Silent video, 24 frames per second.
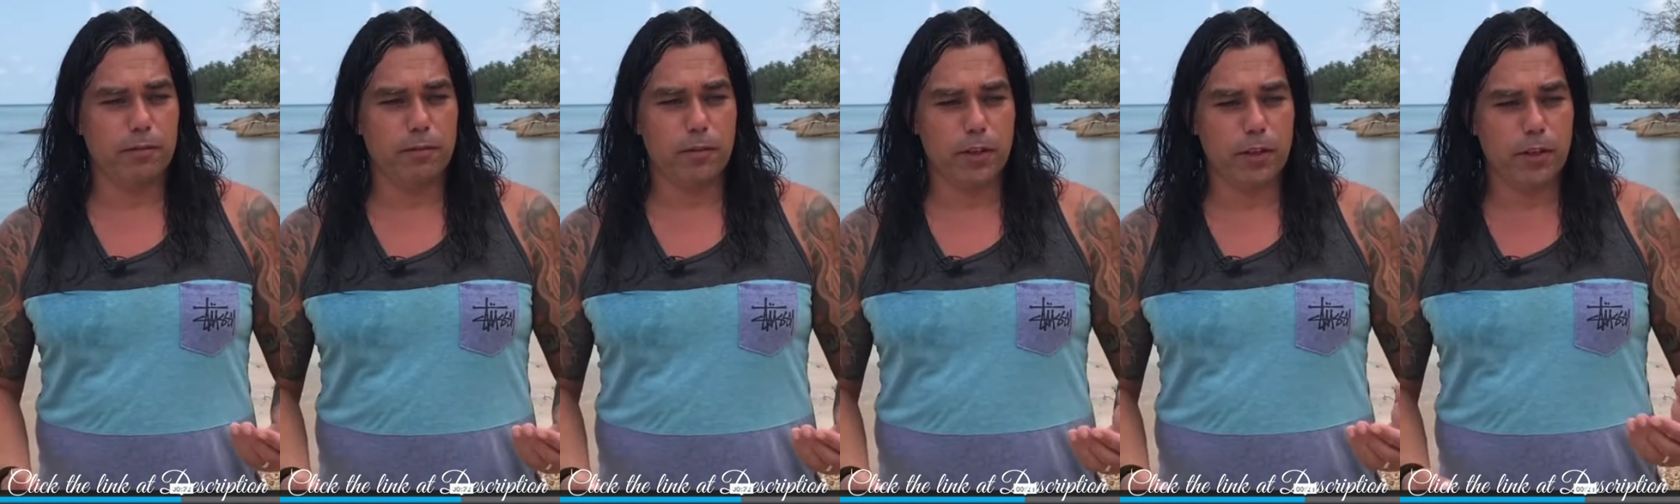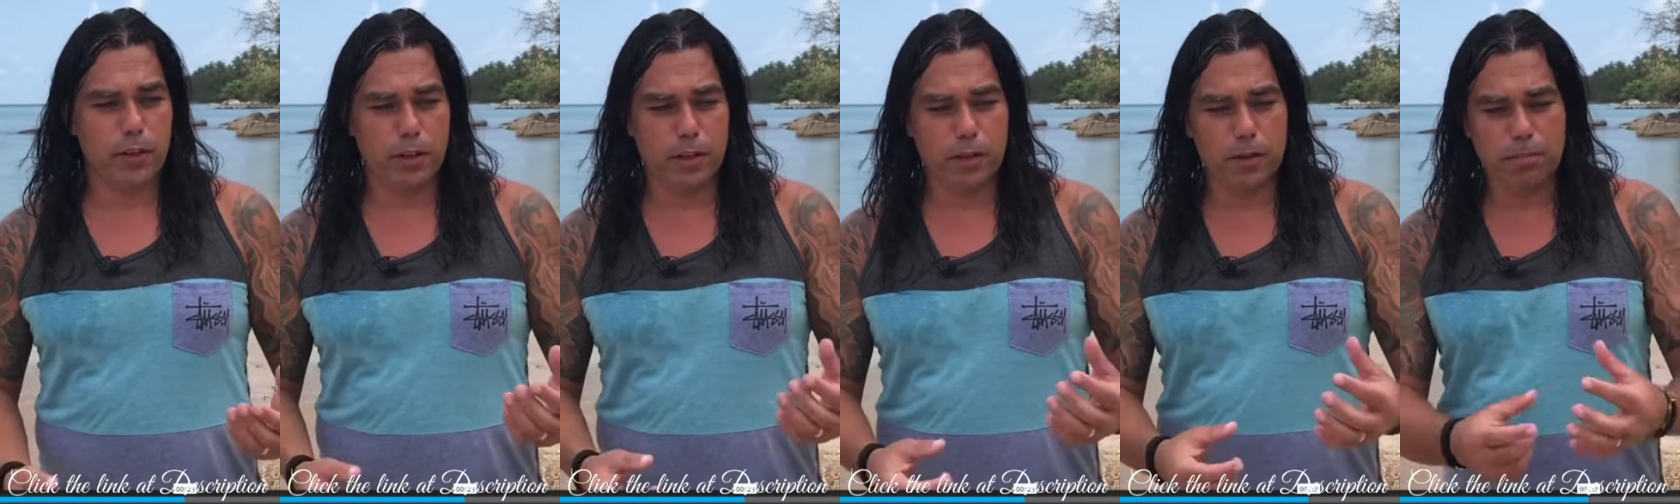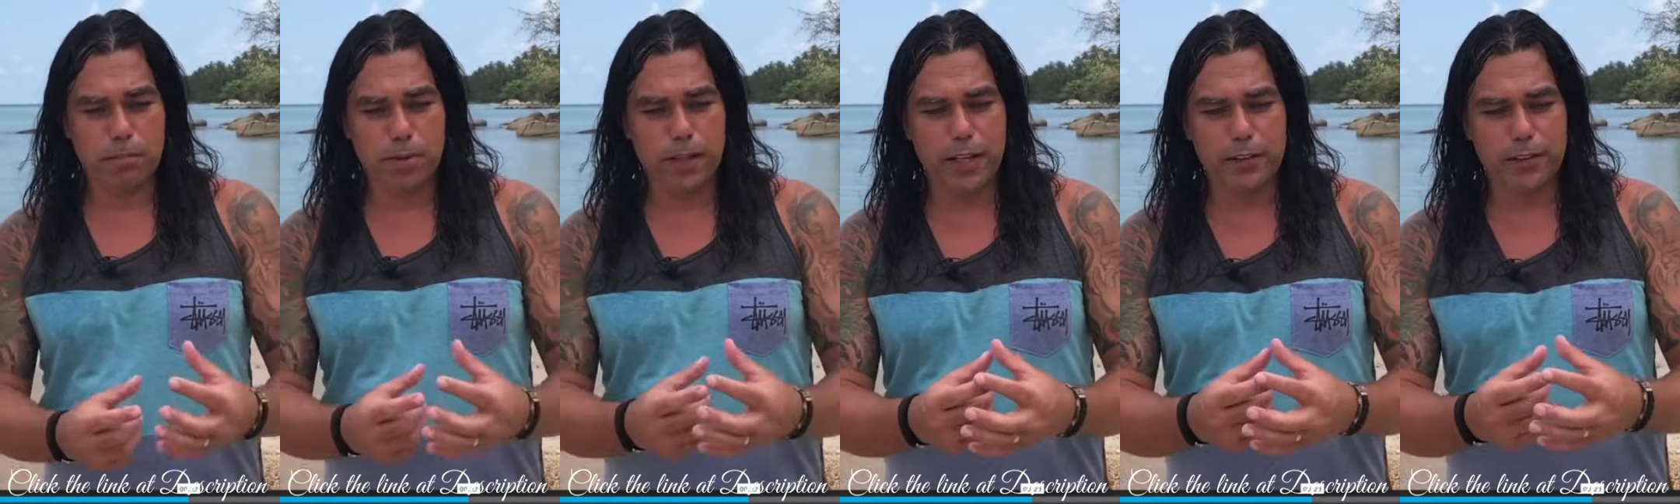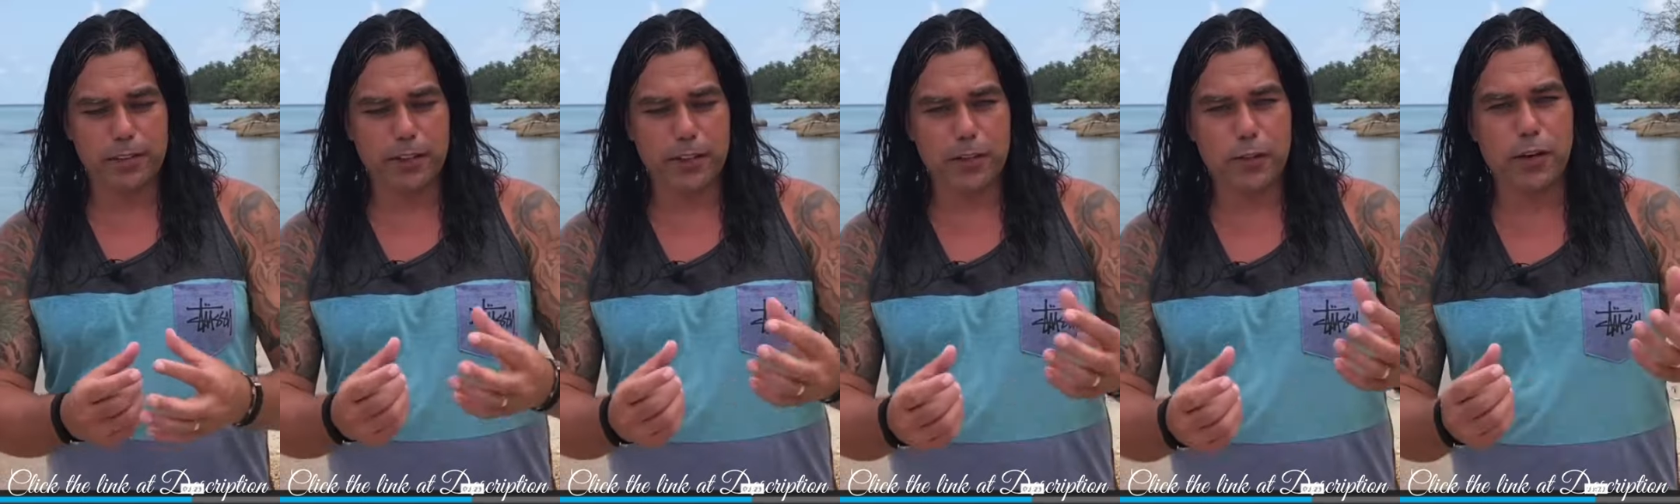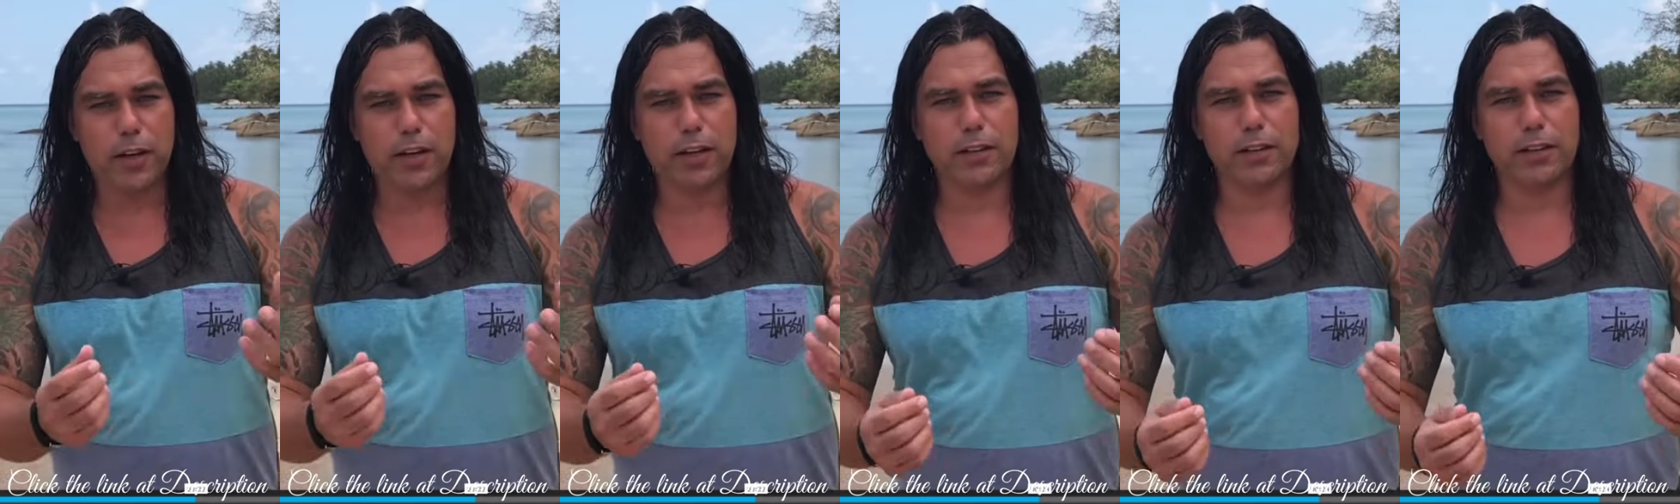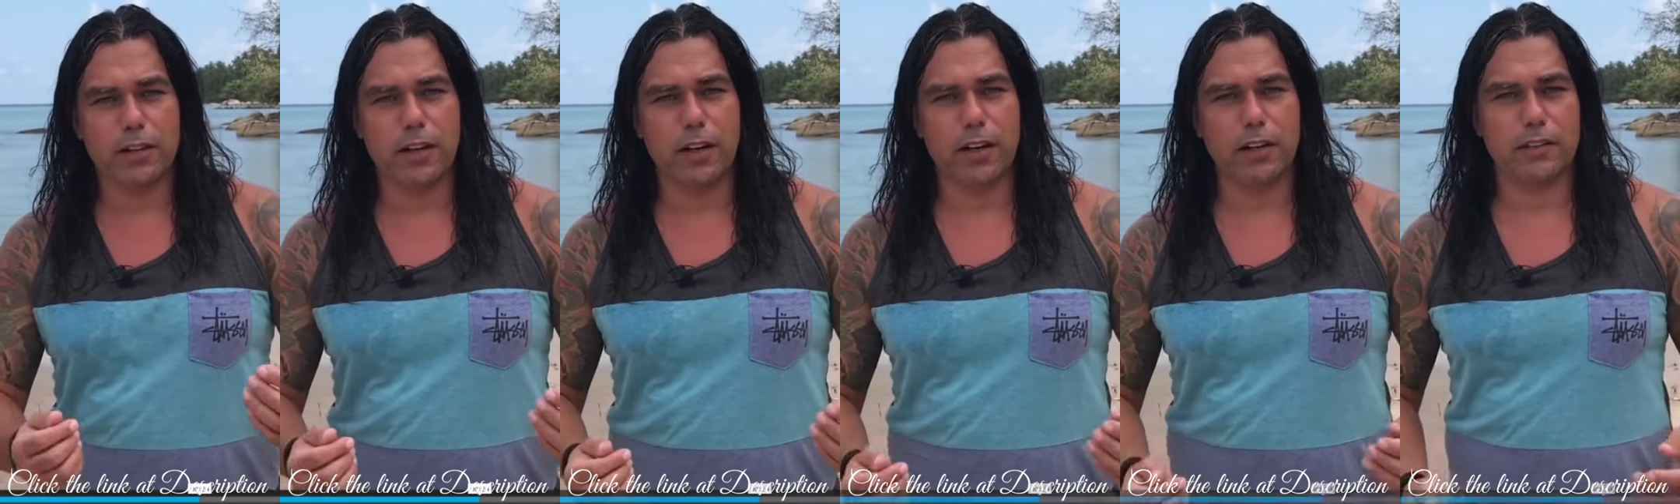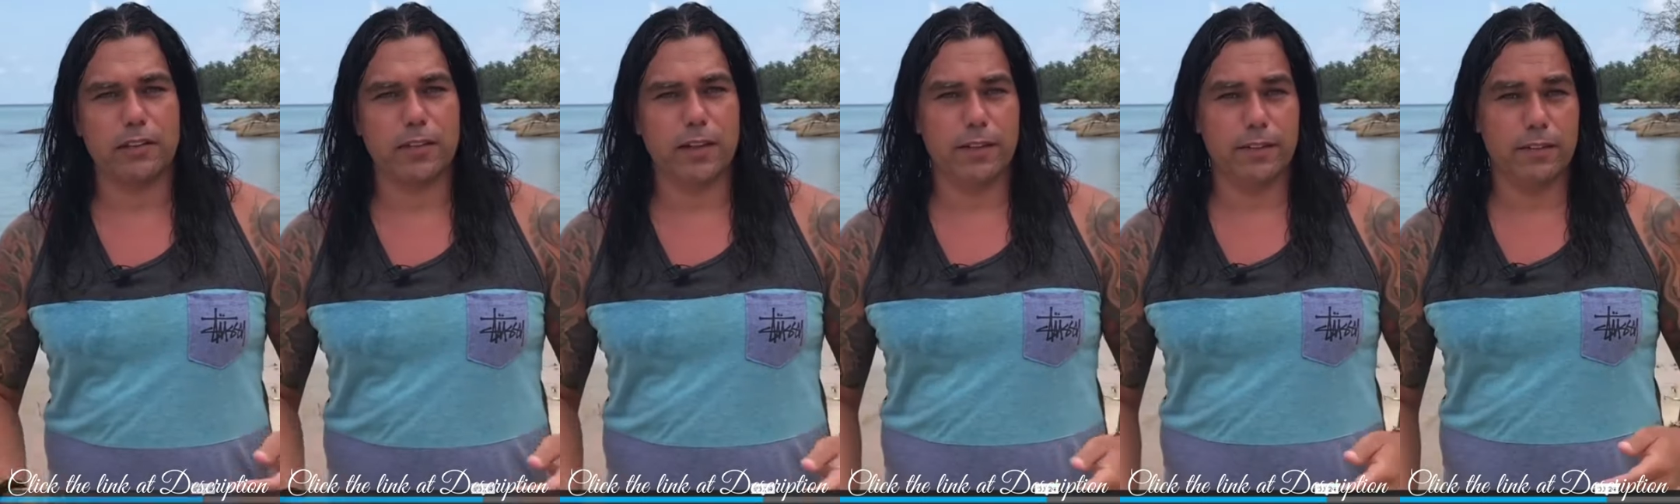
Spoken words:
we got a plastic credit card,